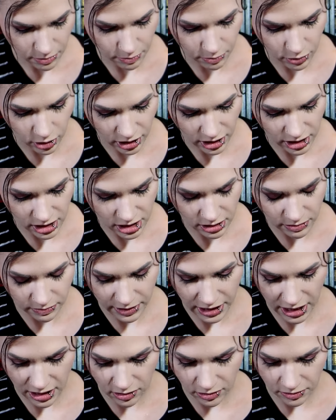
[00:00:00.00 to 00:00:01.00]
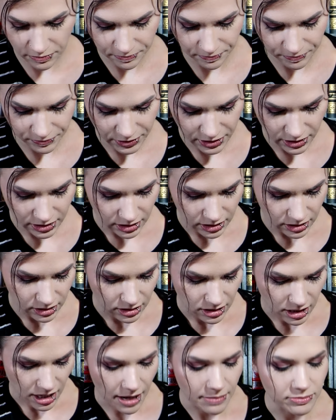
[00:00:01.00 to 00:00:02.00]
book is about.
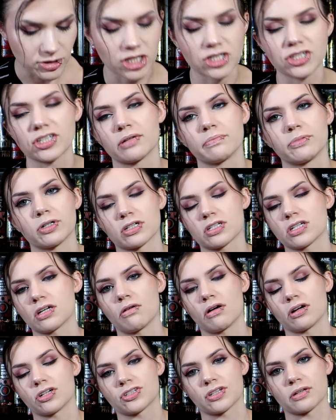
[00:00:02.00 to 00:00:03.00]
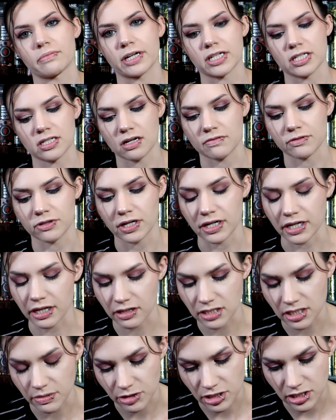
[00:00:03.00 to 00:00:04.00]
I'm judging a book so harshly by its cover right now
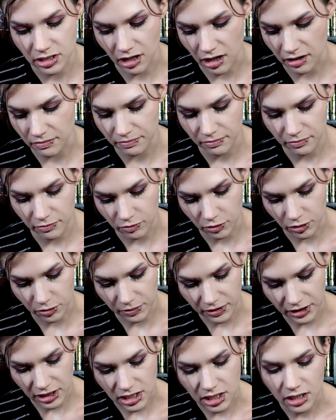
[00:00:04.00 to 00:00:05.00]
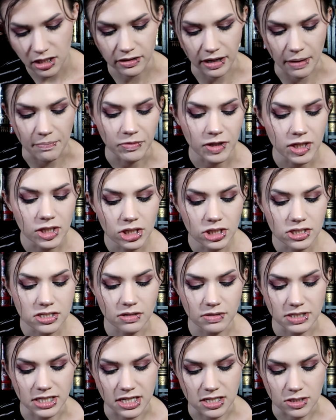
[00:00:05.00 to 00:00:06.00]
because I'm just not thrilled with this. Okay, so
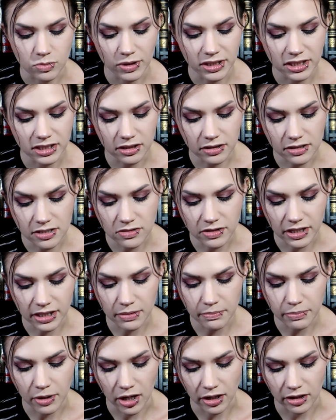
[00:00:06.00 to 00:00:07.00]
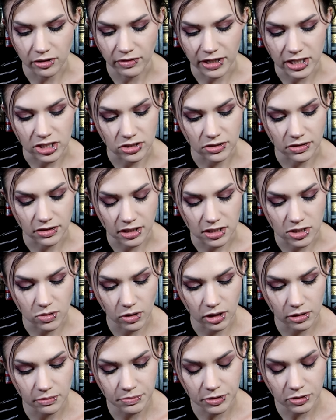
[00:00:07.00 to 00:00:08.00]
it says, when guilt-stricken park ranger
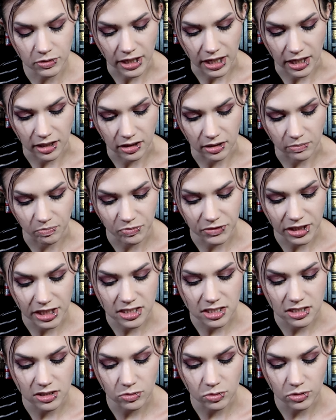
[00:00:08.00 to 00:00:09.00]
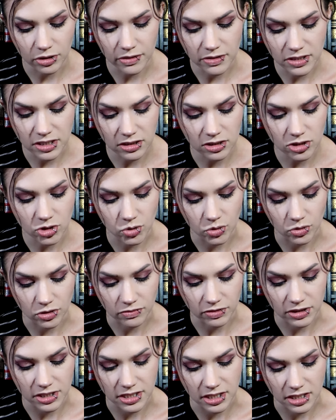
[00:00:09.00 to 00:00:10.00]
Theodora Buchanan gets too close to the truth
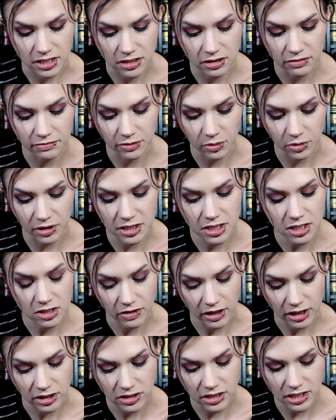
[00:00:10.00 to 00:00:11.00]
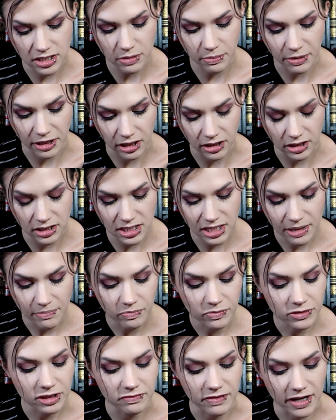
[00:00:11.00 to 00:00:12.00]
of her sister Flora's strange disappearance,
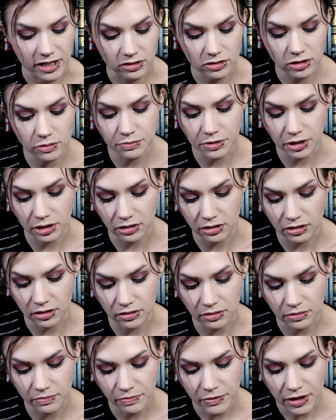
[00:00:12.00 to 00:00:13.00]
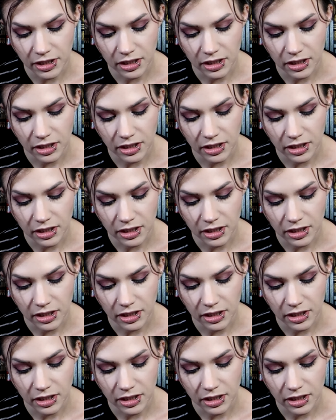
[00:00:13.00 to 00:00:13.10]
the Federal Bureau